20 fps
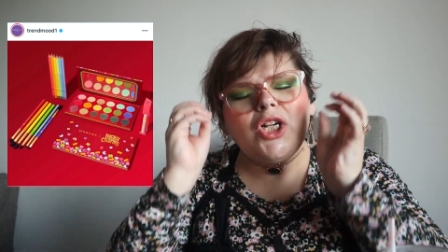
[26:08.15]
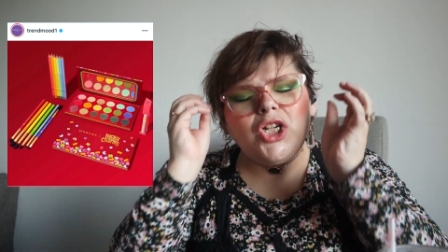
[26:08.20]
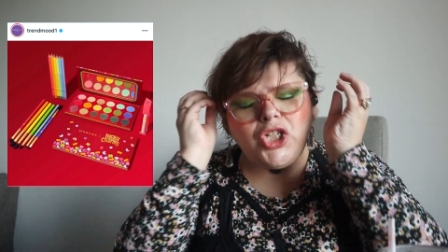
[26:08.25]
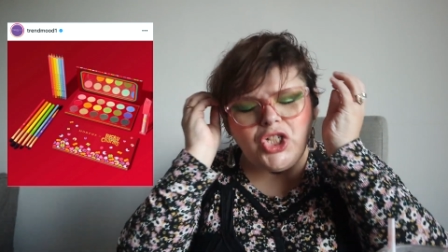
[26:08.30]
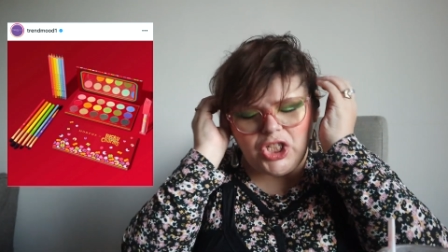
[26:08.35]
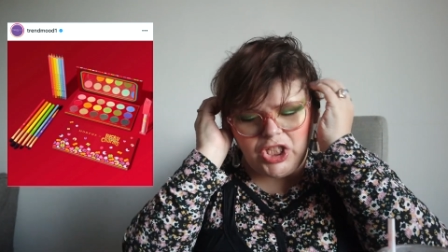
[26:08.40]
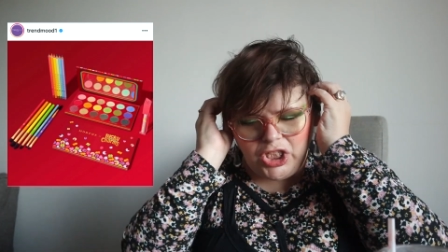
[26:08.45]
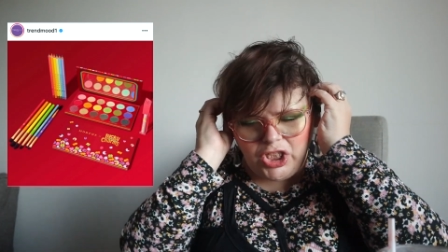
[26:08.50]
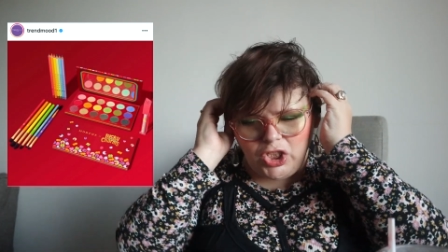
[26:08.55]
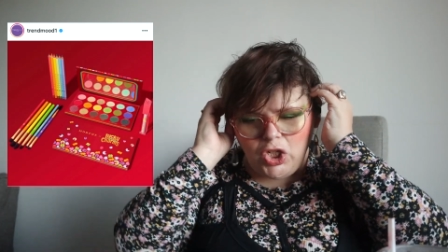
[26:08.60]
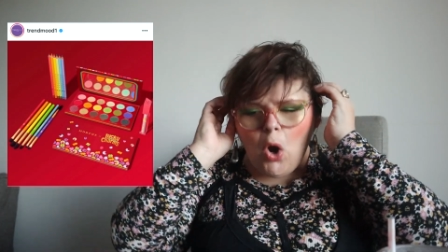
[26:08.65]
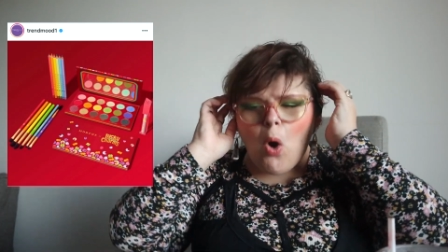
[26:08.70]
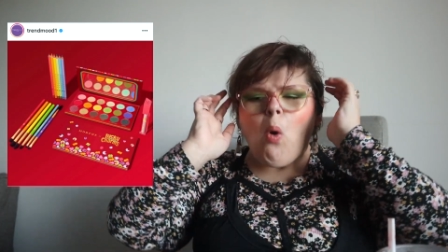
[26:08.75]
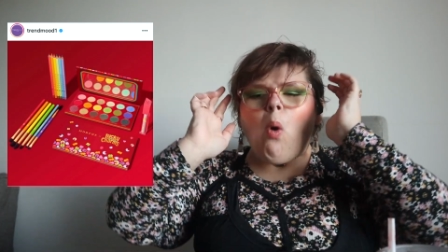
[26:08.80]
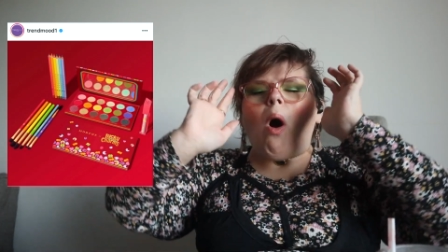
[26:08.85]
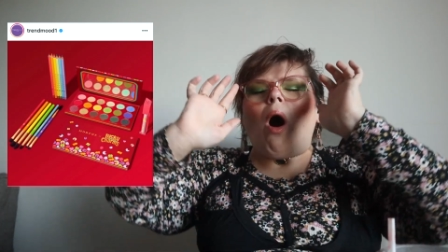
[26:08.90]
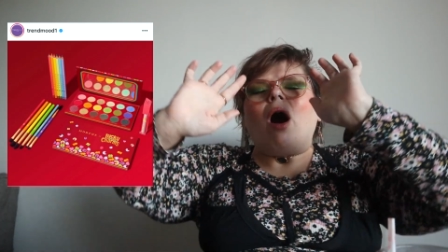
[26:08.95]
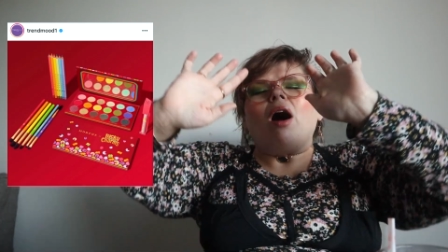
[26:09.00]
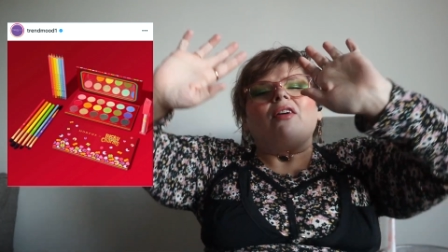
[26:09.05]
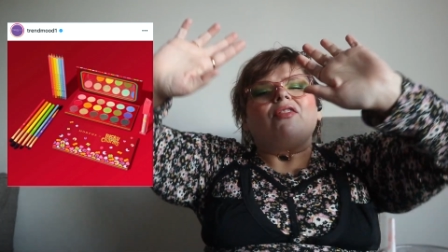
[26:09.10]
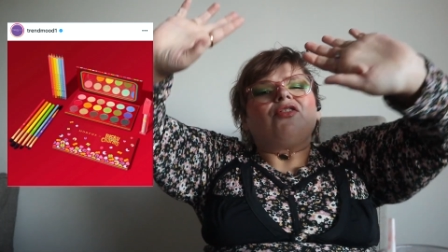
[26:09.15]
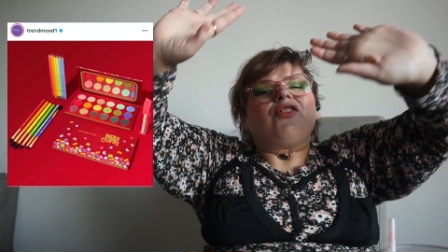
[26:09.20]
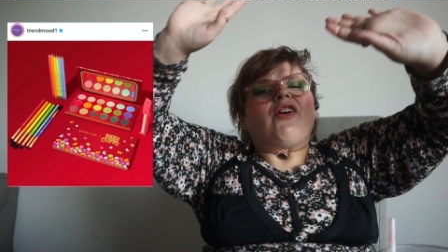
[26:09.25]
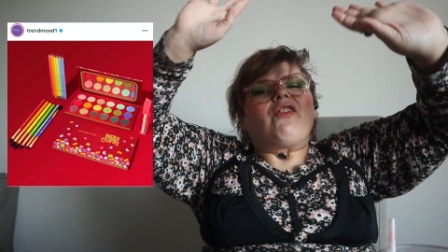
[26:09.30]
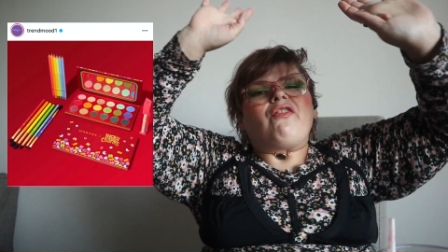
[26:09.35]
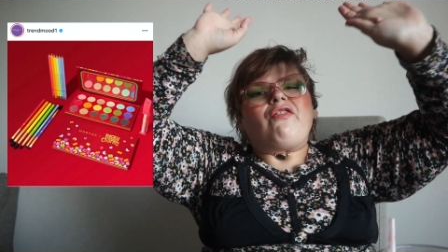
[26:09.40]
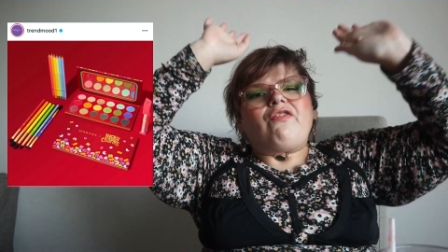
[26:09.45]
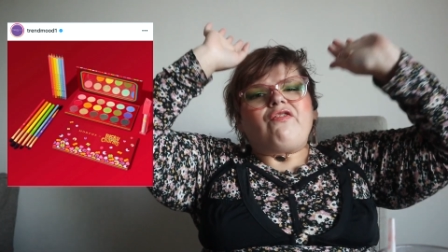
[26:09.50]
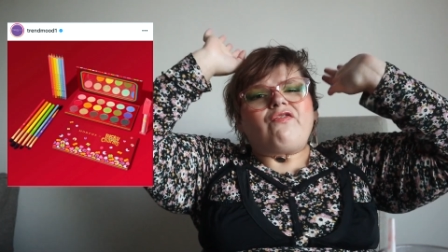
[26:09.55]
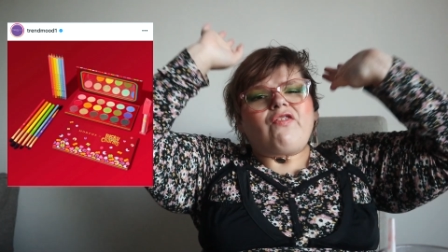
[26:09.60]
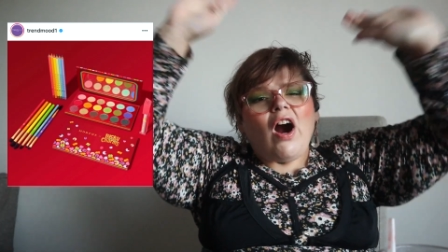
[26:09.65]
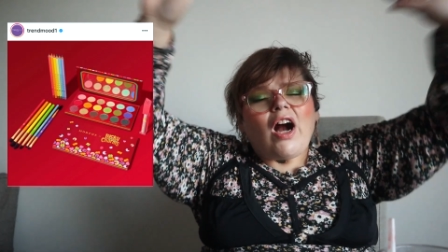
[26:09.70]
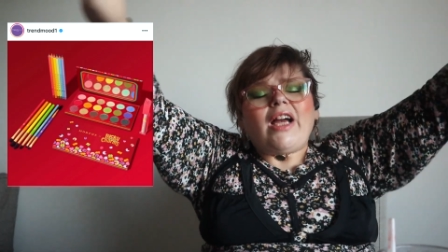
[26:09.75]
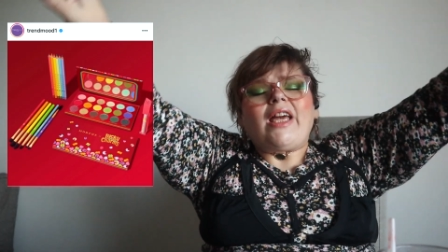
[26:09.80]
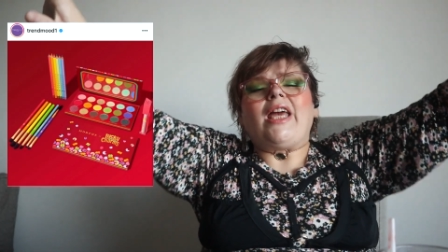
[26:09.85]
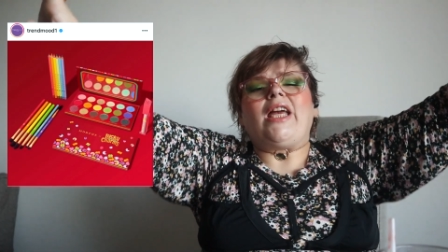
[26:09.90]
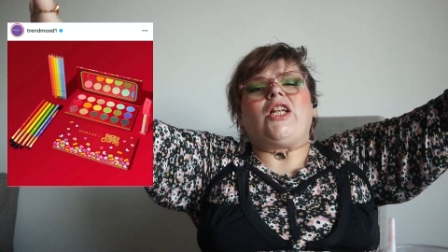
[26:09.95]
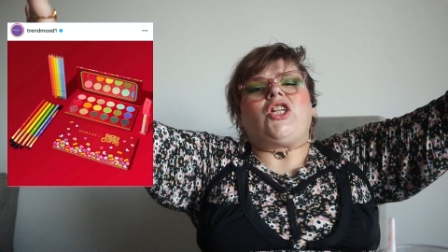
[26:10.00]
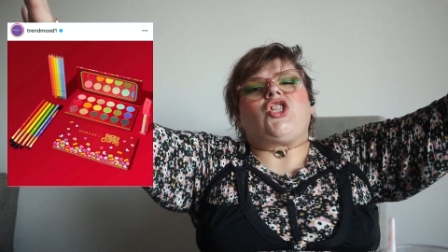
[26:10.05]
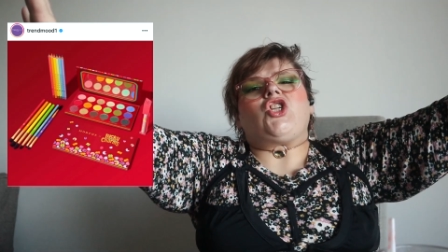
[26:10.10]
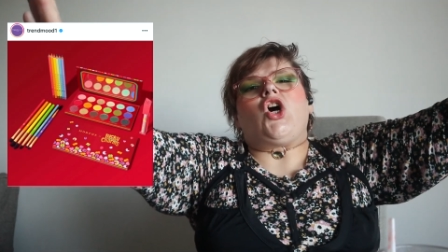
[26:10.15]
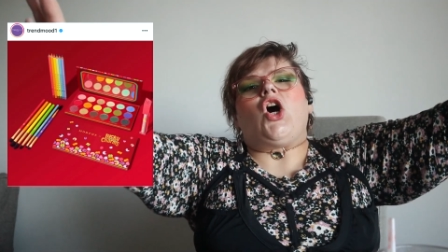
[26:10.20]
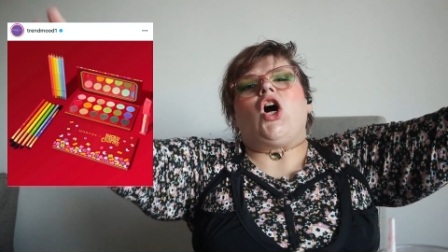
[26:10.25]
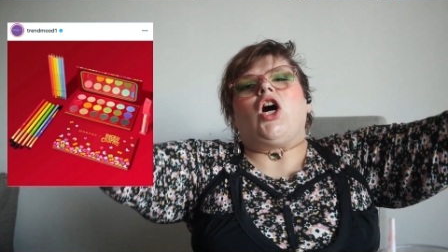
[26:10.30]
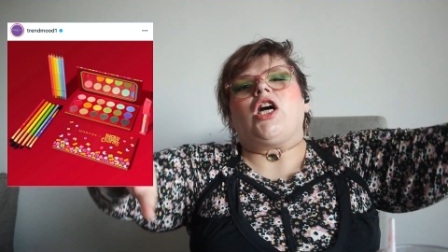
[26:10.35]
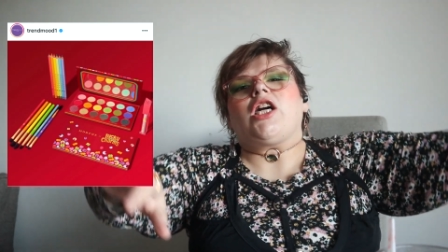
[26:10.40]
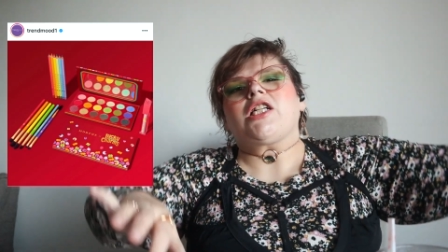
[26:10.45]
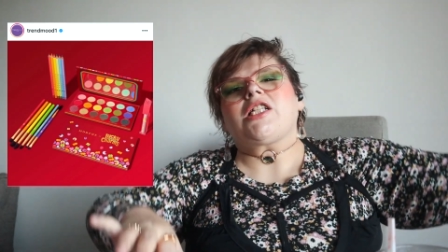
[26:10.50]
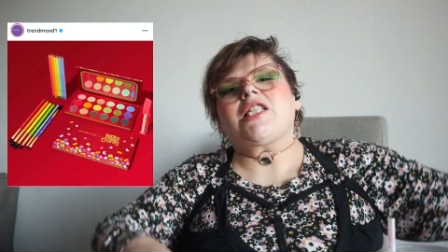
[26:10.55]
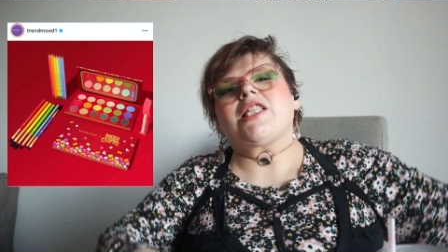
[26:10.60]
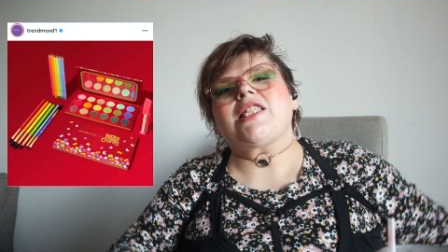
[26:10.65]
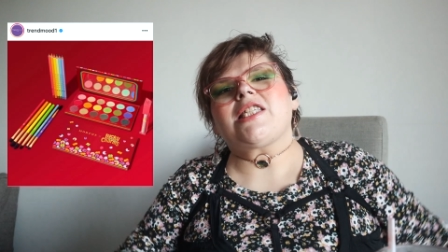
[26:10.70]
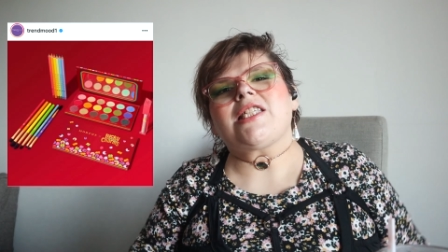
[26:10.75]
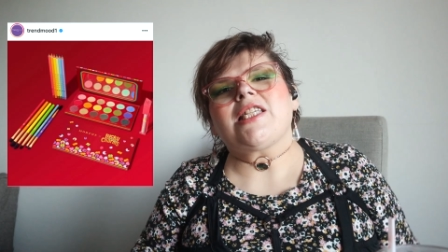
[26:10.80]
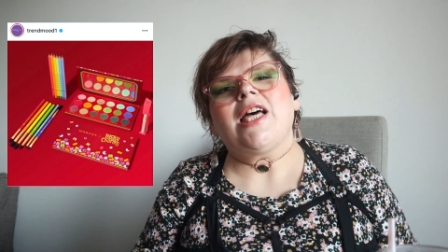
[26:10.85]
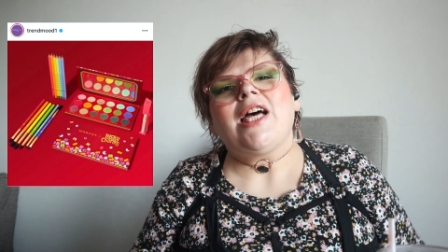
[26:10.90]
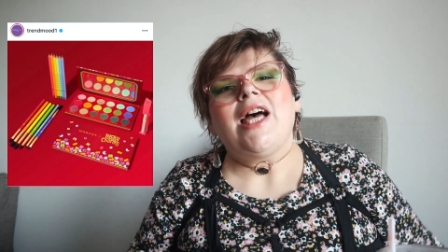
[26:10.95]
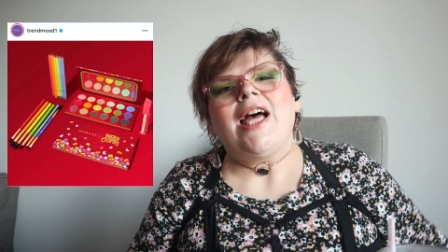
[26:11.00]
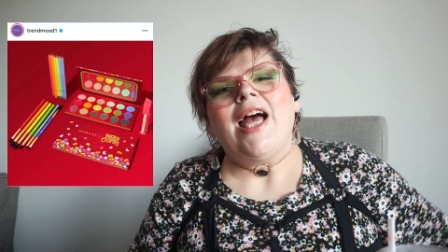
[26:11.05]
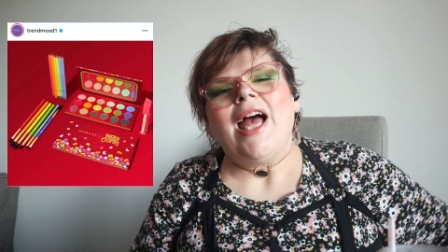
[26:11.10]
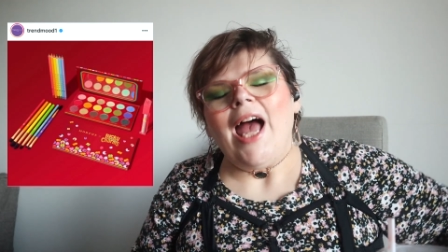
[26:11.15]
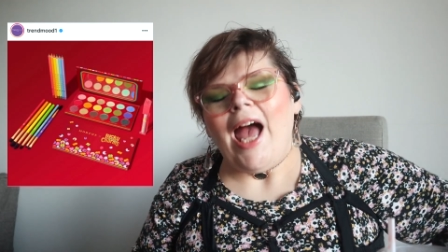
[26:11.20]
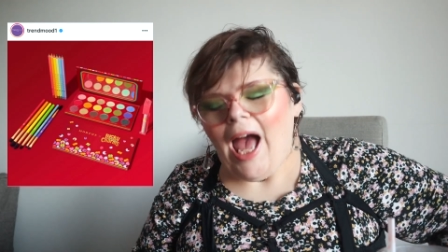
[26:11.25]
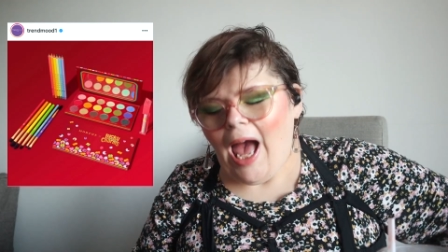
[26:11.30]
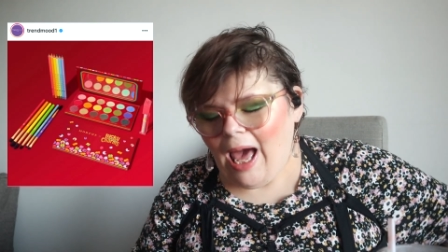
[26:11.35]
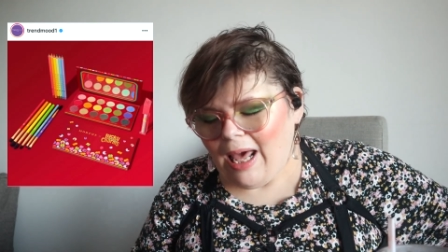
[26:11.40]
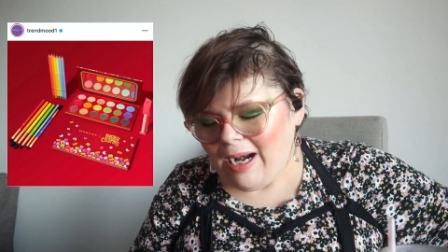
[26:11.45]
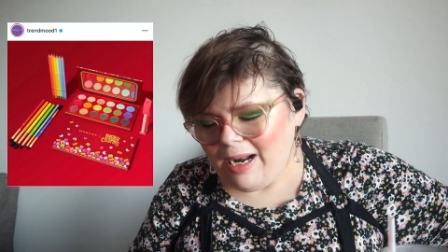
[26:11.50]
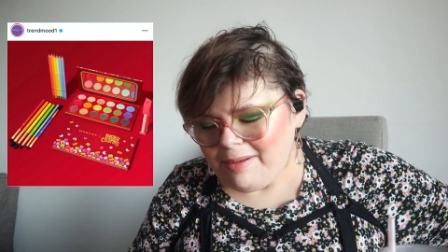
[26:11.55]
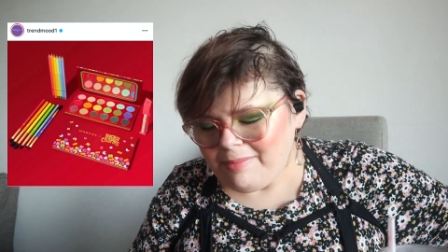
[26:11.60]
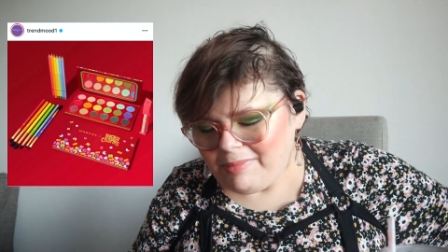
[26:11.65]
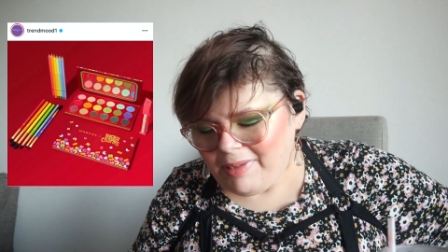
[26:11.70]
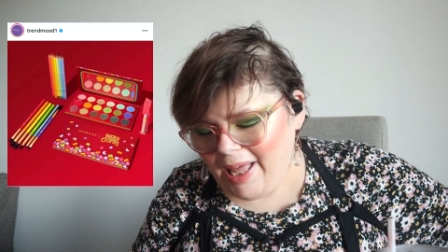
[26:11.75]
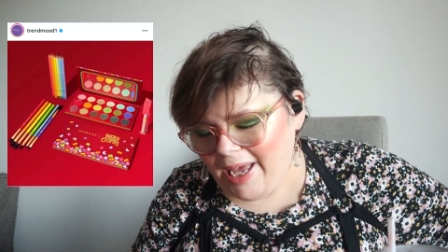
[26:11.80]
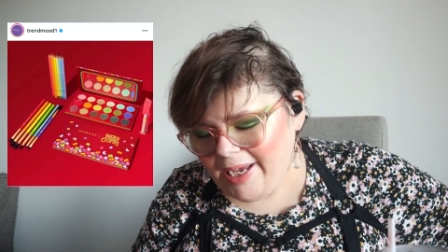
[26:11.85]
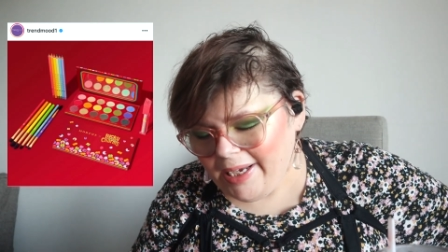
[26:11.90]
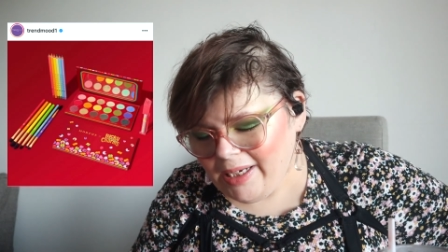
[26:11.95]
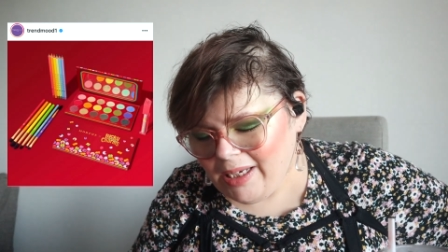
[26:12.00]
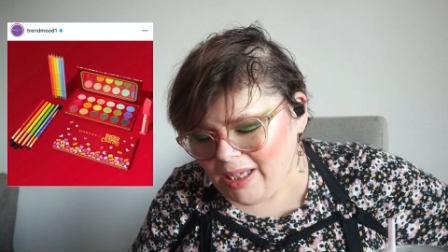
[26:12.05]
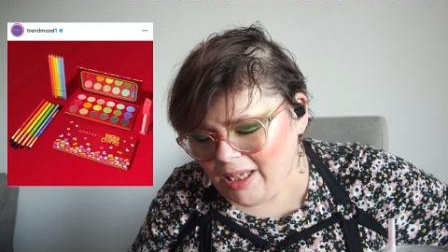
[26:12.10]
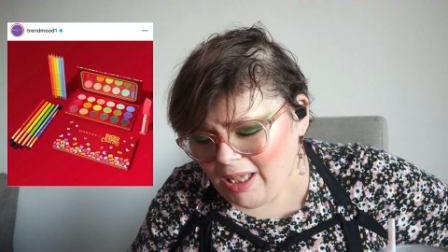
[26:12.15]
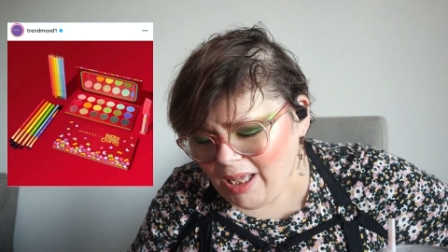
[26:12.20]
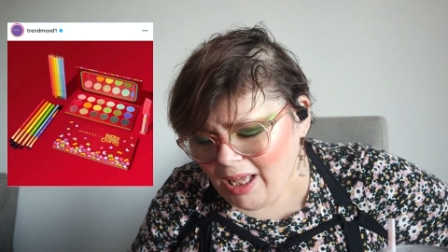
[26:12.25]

just go off the fucking charts. And I'm like,